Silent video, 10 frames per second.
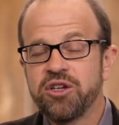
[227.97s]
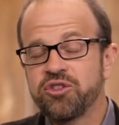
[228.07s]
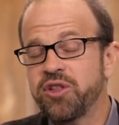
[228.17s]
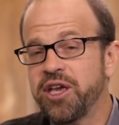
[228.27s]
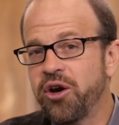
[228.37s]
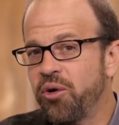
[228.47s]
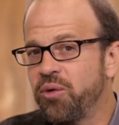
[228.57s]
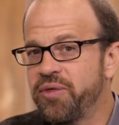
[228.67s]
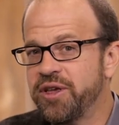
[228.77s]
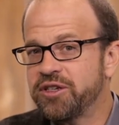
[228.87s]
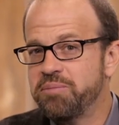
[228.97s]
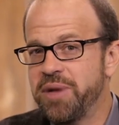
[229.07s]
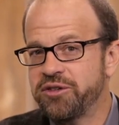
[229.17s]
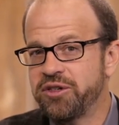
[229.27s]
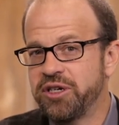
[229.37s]
So they heard this
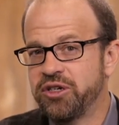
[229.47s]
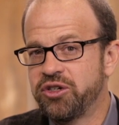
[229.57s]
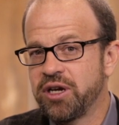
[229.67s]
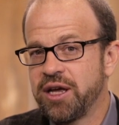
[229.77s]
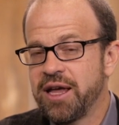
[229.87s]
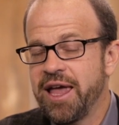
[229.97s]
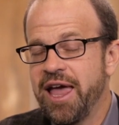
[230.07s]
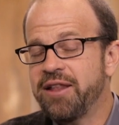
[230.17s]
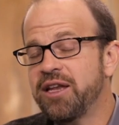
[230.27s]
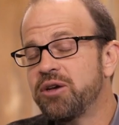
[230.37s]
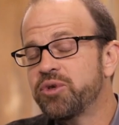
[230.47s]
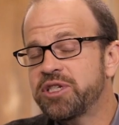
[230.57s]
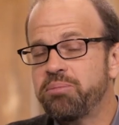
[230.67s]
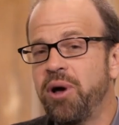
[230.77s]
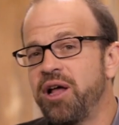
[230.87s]
message, and in
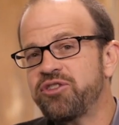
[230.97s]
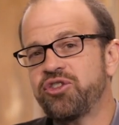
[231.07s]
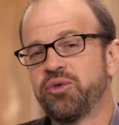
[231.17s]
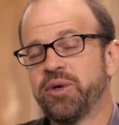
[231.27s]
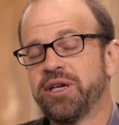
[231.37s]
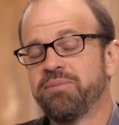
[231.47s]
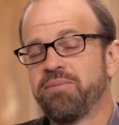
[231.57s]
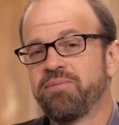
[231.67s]
response to it,